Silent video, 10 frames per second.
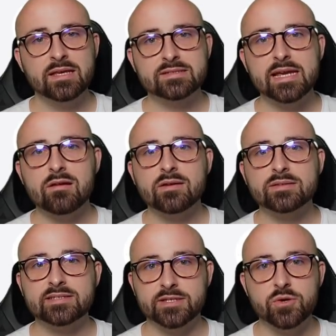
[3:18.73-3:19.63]
Say last
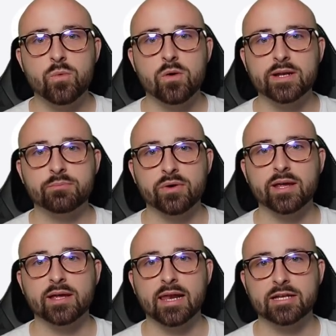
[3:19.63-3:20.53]
season you wanted to bring
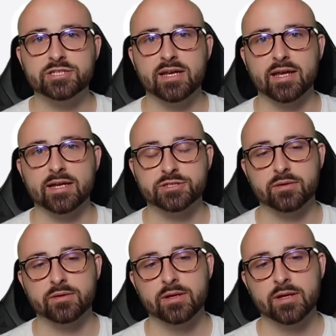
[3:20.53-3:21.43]
in Kelechi
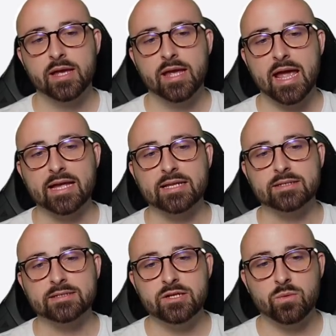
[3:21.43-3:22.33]
Iheanacho
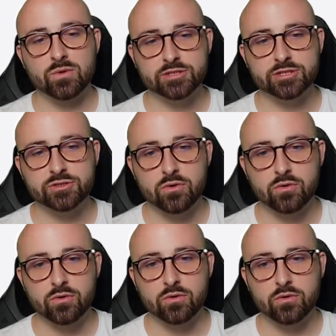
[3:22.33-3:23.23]
and you wasn't
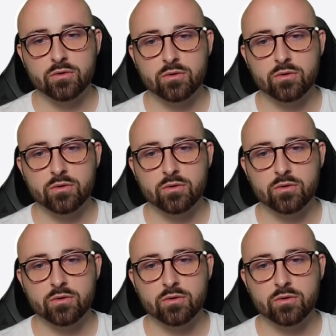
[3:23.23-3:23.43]
sure